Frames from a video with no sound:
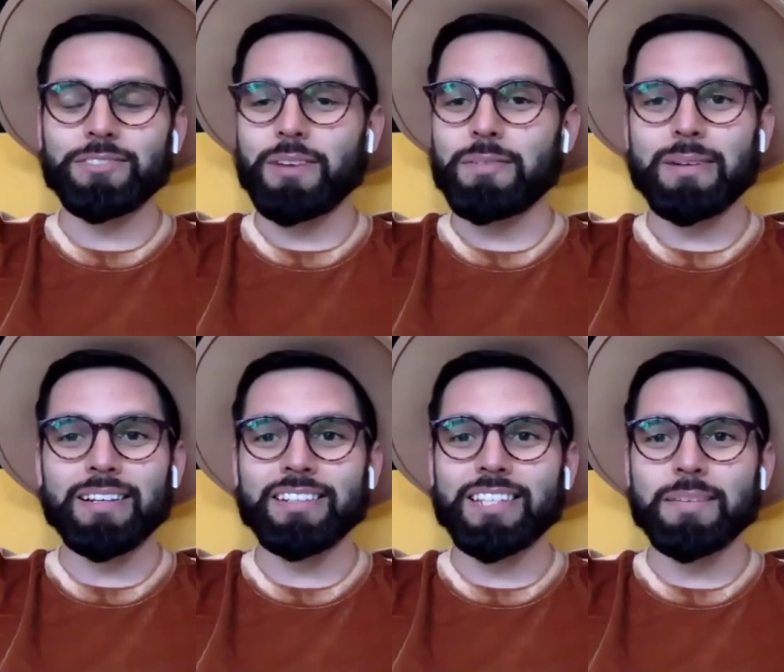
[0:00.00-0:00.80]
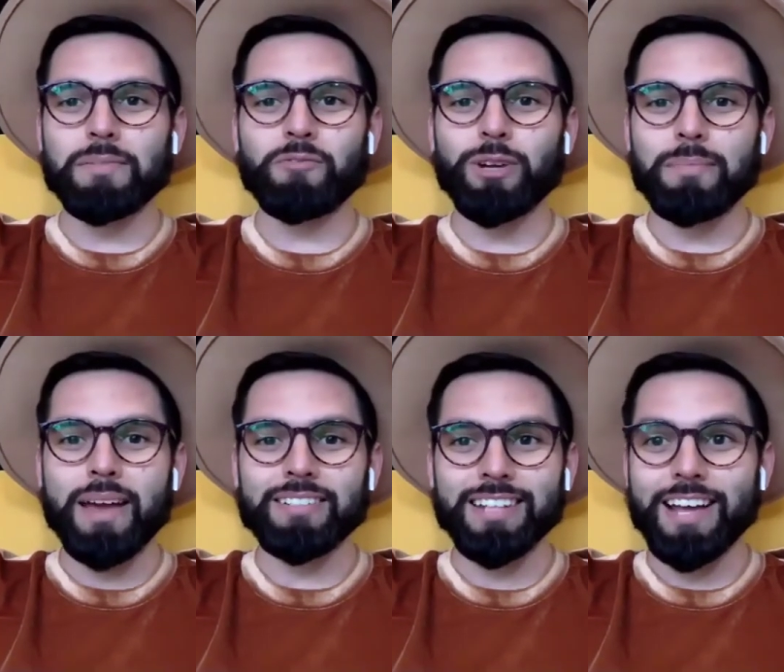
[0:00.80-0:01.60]
to everybody in the team of What
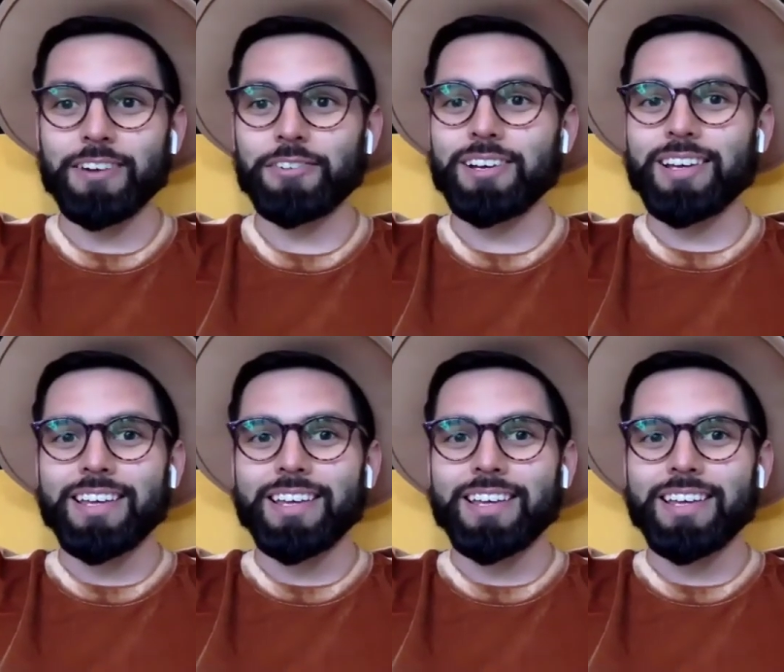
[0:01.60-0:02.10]
Matters Now.